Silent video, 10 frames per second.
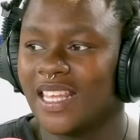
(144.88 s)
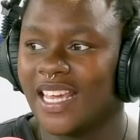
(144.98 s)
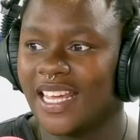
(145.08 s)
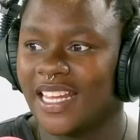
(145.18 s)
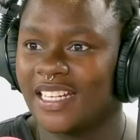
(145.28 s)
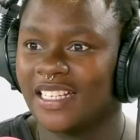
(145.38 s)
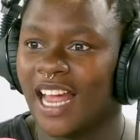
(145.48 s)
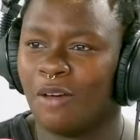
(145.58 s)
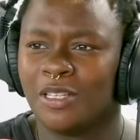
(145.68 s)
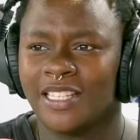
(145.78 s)
And
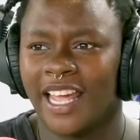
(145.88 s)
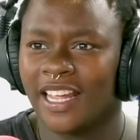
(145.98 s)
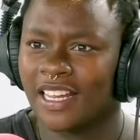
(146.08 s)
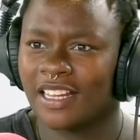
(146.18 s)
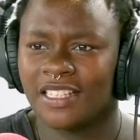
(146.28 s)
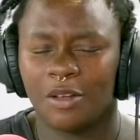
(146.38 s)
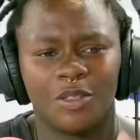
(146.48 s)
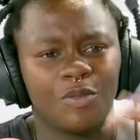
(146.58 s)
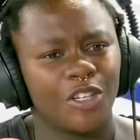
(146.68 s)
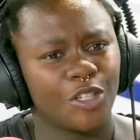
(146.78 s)
then I was like, because
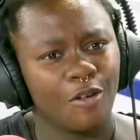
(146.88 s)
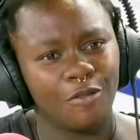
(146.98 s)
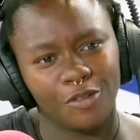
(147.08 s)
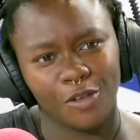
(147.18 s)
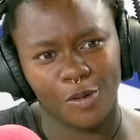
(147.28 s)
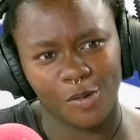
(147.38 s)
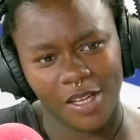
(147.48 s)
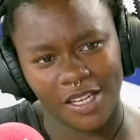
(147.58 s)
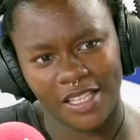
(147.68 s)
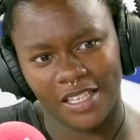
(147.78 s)
I was fresh off,
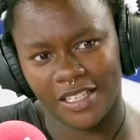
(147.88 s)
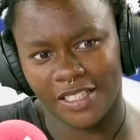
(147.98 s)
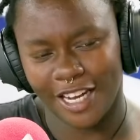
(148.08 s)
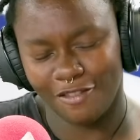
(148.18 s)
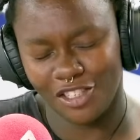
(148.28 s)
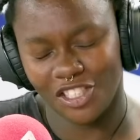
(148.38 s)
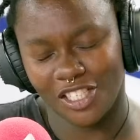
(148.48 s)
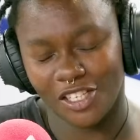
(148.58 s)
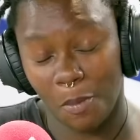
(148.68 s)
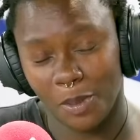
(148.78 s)
the
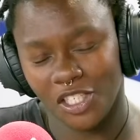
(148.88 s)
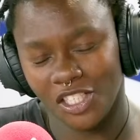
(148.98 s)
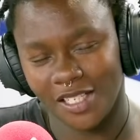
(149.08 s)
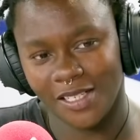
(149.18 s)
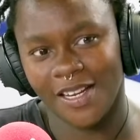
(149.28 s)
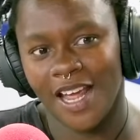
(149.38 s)
television competition.